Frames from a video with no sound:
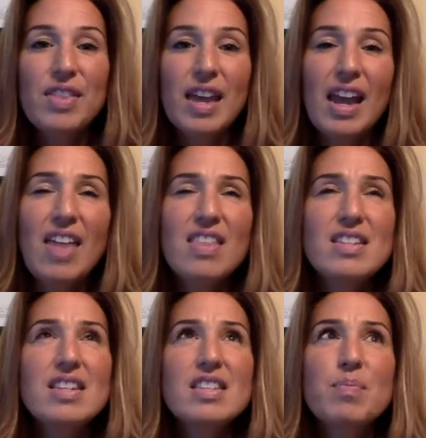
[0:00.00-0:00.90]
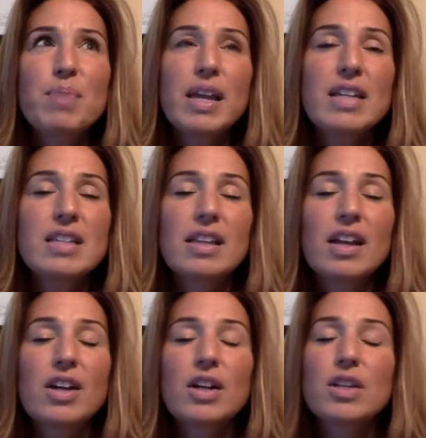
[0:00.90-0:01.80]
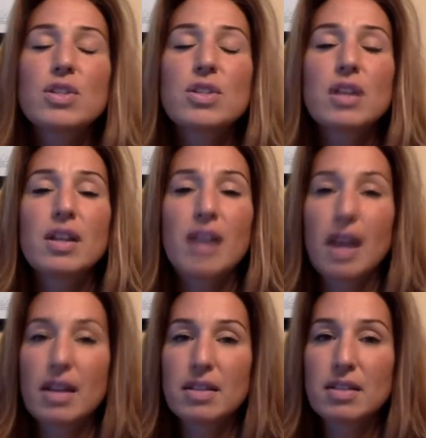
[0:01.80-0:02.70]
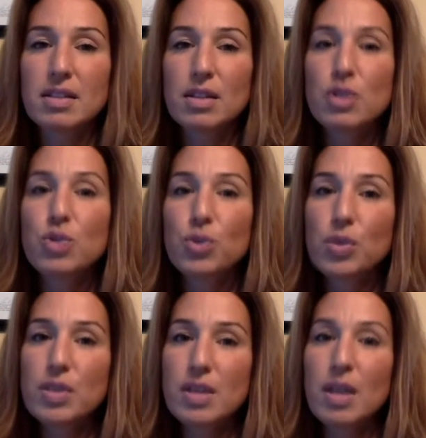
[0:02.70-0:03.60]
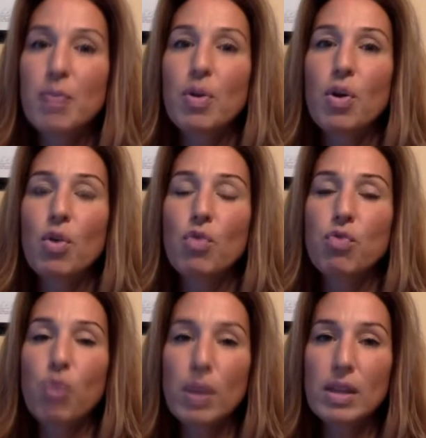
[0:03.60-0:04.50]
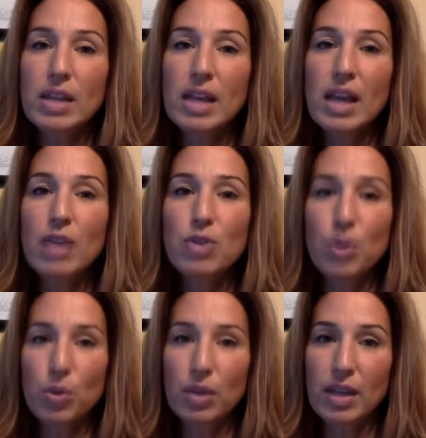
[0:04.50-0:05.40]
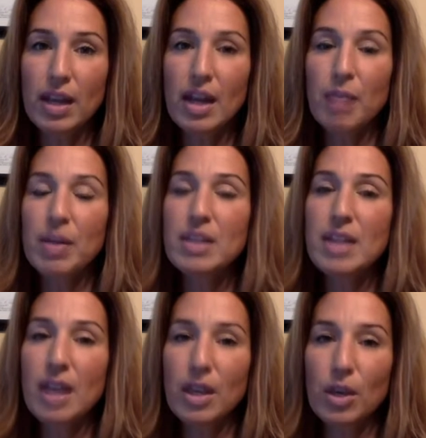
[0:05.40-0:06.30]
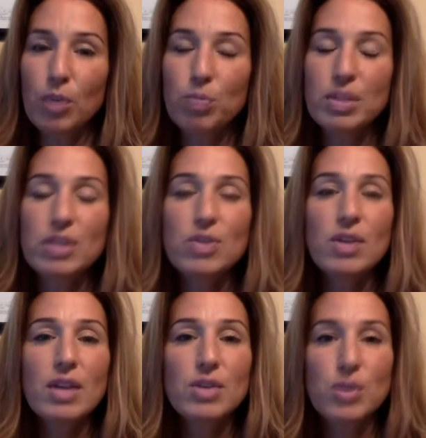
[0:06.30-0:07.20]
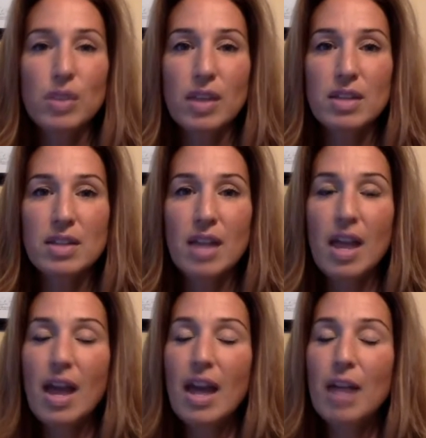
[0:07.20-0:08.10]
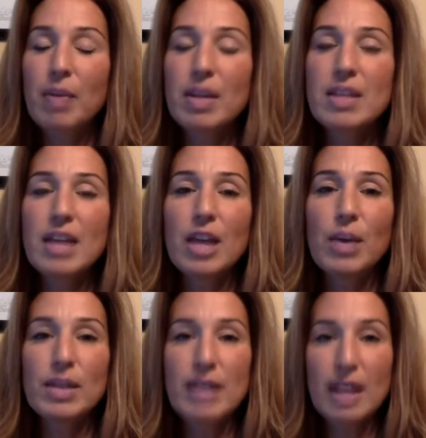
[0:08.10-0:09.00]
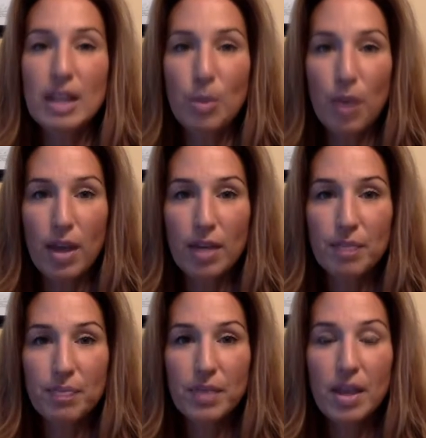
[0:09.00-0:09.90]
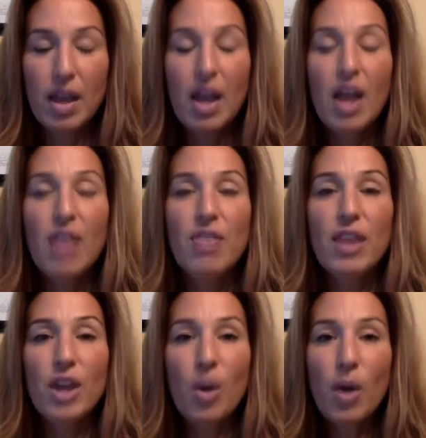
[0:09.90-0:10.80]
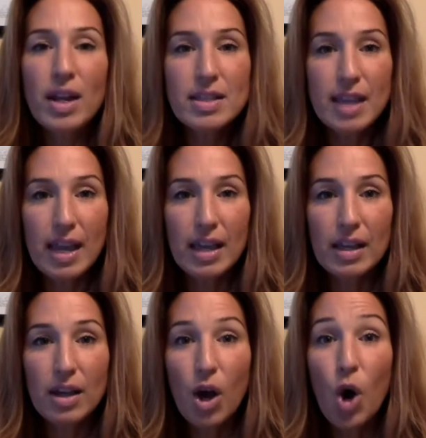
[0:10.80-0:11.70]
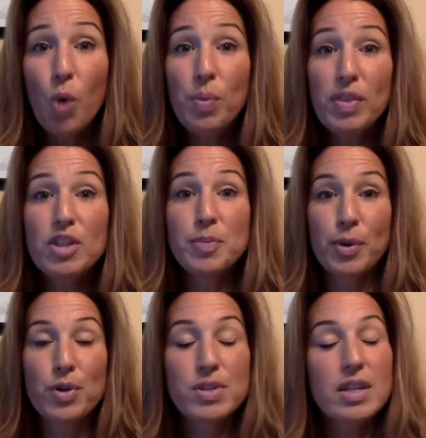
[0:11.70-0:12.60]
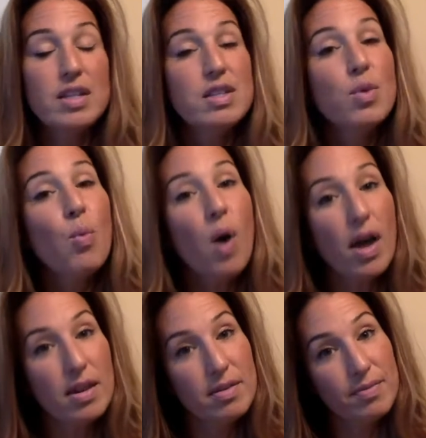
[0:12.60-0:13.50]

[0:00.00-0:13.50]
thing, and this is the biggest thing that girls and guys screw this up royally and totally, and I'm going to tell you, please do not do this, and I'm going to tell you exactly why. They go on a date hoping this person is the one,